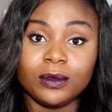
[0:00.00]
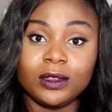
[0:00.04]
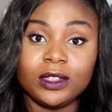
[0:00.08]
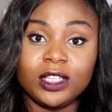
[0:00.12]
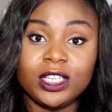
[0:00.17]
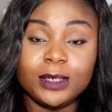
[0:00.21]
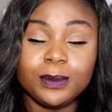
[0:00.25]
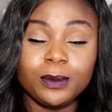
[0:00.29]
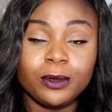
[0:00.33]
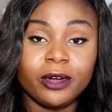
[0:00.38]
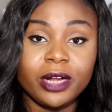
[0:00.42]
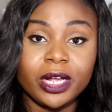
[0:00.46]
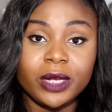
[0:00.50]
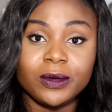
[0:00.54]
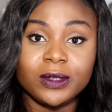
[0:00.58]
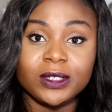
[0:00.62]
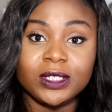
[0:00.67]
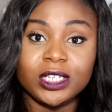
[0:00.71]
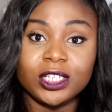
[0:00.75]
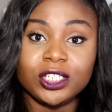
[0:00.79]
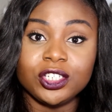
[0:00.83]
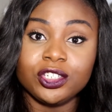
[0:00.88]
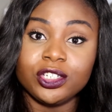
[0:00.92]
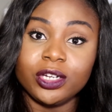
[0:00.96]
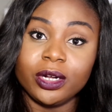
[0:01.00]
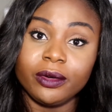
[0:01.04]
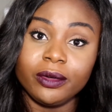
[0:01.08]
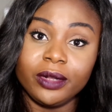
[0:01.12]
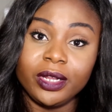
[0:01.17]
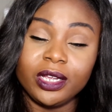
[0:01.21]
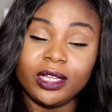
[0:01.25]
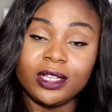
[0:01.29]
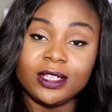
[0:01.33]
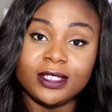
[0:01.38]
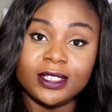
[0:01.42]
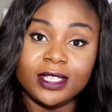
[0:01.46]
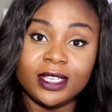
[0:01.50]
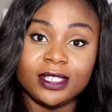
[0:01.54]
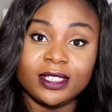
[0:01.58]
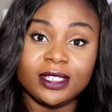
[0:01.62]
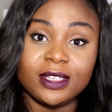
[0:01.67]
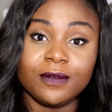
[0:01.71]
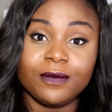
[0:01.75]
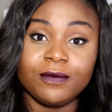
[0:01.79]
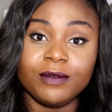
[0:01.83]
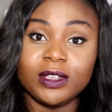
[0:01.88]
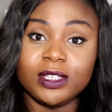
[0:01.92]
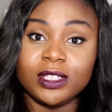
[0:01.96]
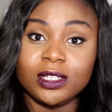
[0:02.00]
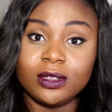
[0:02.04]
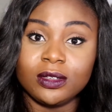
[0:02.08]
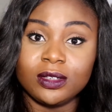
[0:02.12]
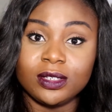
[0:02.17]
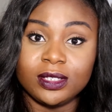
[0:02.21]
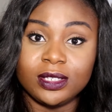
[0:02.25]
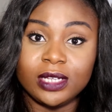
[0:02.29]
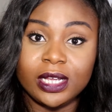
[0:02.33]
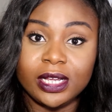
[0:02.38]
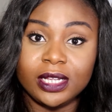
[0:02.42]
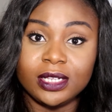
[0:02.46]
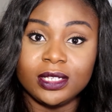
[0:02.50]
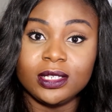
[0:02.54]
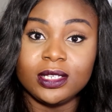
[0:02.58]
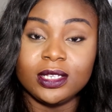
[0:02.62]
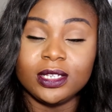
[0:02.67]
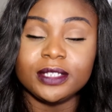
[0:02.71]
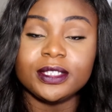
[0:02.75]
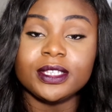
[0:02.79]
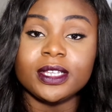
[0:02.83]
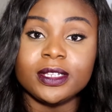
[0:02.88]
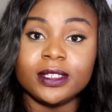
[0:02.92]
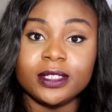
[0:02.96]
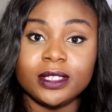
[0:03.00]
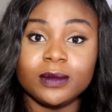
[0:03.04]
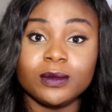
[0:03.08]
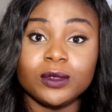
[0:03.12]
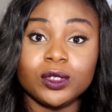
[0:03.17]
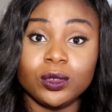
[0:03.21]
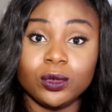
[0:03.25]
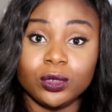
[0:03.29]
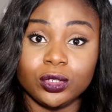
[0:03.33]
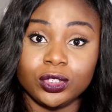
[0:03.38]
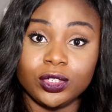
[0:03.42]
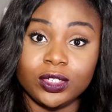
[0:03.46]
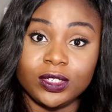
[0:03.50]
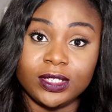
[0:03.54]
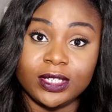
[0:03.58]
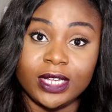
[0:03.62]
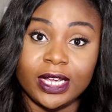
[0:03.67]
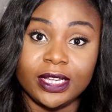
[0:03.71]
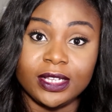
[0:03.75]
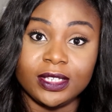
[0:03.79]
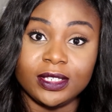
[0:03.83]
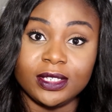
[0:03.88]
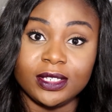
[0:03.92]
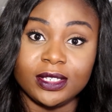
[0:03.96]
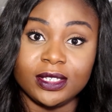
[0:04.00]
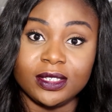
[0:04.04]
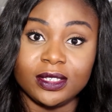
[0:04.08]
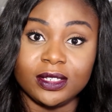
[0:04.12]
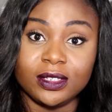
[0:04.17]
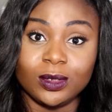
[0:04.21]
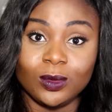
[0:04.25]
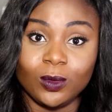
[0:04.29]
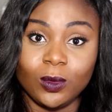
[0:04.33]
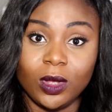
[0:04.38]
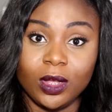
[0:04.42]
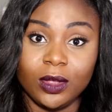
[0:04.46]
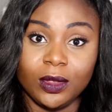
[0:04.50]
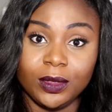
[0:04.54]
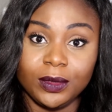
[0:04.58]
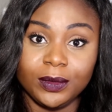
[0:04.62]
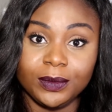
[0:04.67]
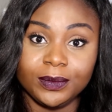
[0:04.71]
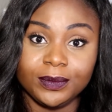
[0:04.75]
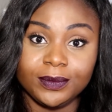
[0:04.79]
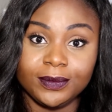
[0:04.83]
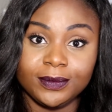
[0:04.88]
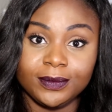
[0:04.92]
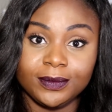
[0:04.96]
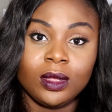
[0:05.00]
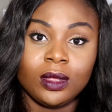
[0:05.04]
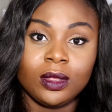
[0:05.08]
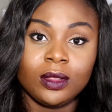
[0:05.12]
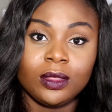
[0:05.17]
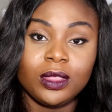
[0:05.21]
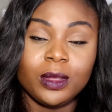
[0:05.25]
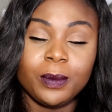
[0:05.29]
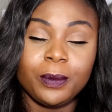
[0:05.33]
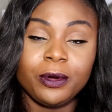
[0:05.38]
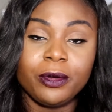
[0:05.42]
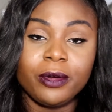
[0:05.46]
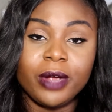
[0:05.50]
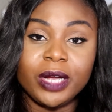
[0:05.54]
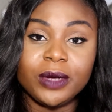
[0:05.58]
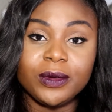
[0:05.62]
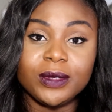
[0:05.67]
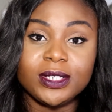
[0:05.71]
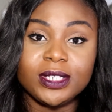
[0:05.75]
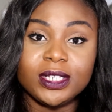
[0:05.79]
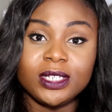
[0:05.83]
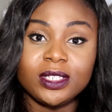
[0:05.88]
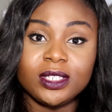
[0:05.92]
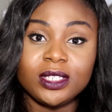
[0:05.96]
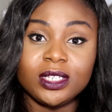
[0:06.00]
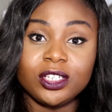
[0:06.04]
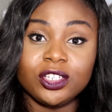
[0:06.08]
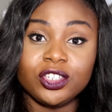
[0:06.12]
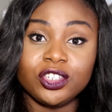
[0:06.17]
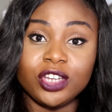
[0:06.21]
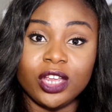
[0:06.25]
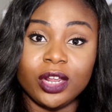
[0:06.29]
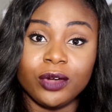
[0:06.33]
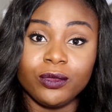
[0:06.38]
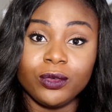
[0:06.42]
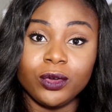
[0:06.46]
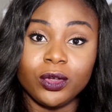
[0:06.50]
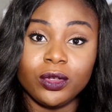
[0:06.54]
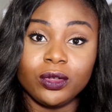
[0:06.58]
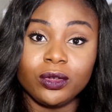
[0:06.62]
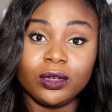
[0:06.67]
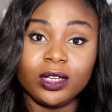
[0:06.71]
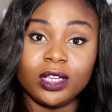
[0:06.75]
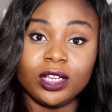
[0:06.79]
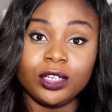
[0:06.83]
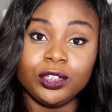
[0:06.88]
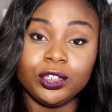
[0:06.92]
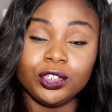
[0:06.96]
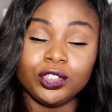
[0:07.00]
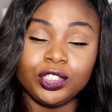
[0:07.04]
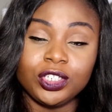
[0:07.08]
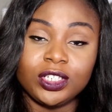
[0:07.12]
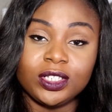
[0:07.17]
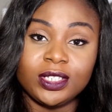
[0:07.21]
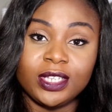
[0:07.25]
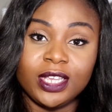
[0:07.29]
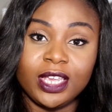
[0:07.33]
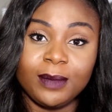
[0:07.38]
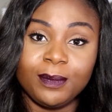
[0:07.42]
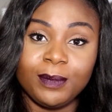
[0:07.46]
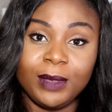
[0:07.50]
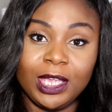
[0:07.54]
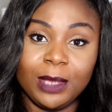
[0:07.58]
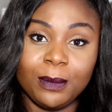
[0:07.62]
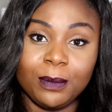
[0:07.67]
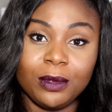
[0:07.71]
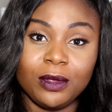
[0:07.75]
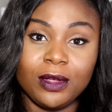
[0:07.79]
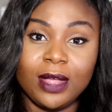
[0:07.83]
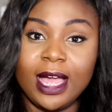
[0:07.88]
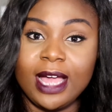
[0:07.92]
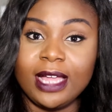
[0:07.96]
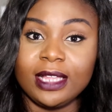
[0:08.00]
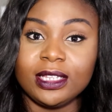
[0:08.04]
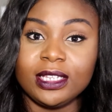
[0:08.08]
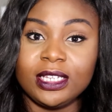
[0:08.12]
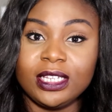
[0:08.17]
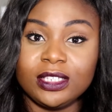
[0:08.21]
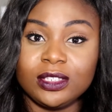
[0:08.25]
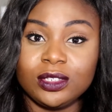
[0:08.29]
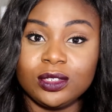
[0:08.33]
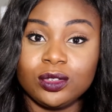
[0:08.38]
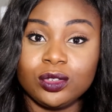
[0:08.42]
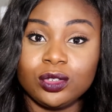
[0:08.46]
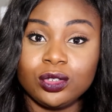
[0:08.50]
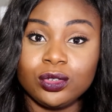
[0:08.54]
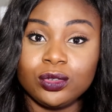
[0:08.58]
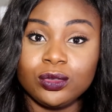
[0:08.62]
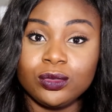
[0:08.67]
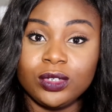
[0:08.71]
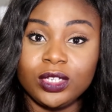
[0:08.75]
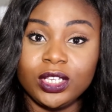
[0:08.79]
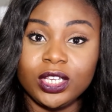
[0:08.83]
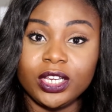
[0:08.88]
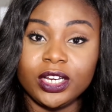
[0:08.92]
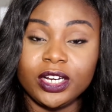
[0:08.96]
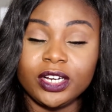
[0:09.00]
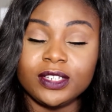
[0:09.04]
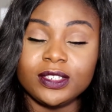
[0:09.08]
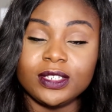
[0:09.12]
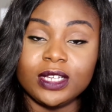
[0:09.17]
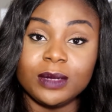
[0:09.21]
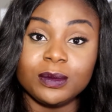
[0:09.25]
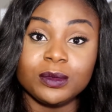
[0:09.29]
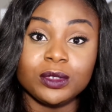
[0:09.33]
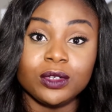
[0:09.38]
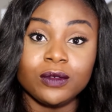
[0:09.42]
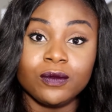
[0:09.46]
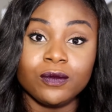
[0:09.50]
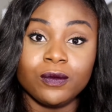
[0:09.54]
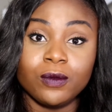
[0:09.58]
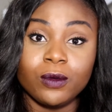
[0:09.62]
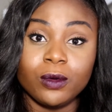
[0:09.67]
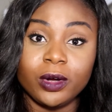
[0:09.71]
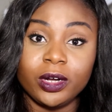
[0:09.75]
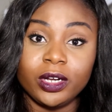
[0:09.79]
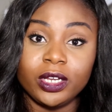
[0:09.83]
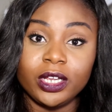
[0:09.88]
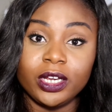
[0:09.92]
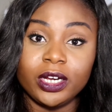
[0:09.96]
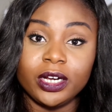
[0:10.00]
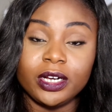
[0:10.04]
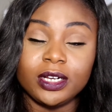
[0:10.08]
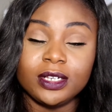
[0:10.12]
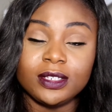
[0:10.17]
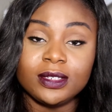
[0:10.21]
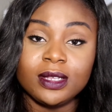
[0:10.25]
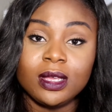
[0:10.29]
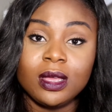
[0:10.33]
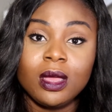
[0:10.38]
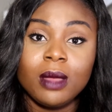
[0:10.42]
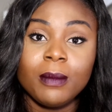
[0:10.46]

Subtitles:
these prerequisites generally consist of physical sciences and some social sciences as well. The prerequisites in general can usually take people at least 2 years up to 4 years,